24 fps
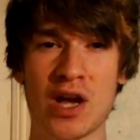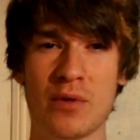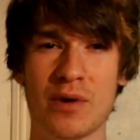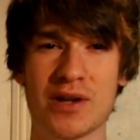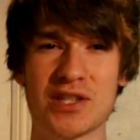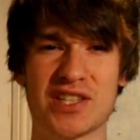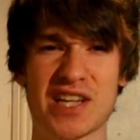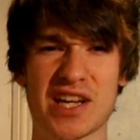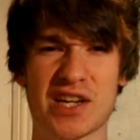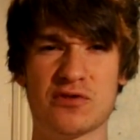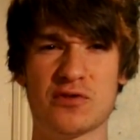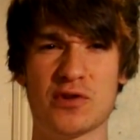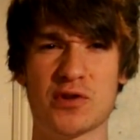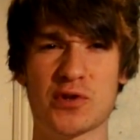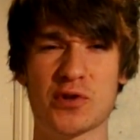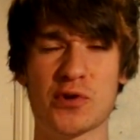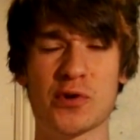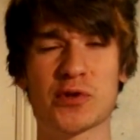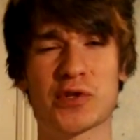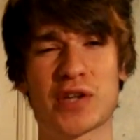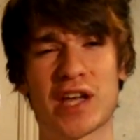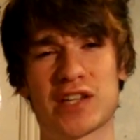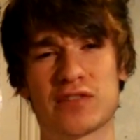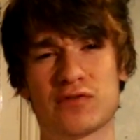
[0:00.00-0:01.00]
Went to secondary
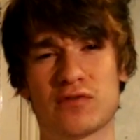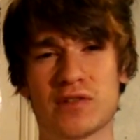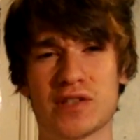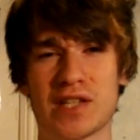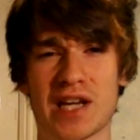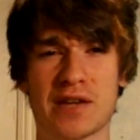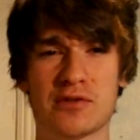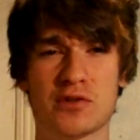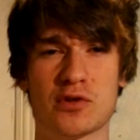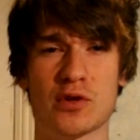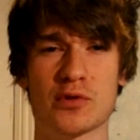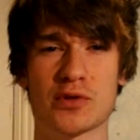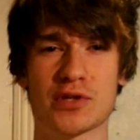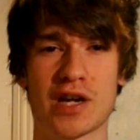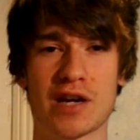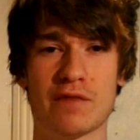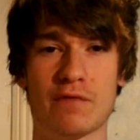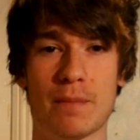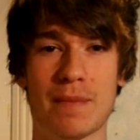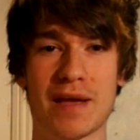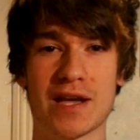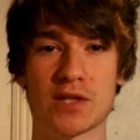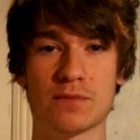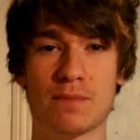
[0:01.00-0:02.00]
school, secondary school was kind
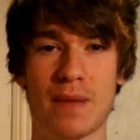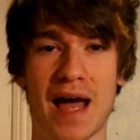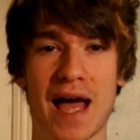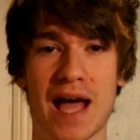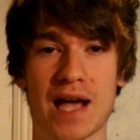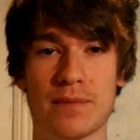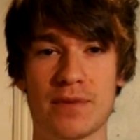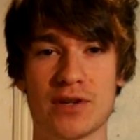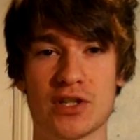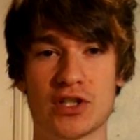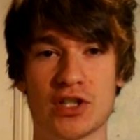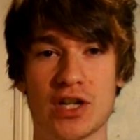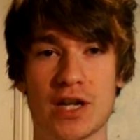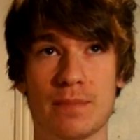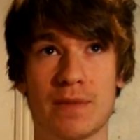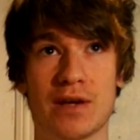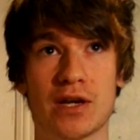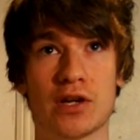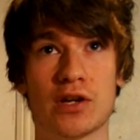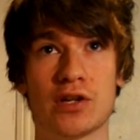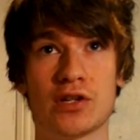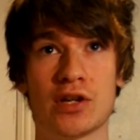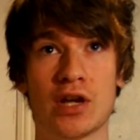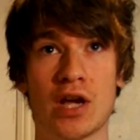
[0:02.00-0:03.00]
of a mixed bag, but they're
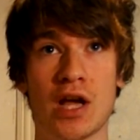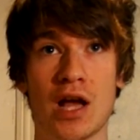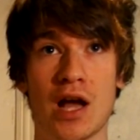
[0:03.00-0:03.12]
good.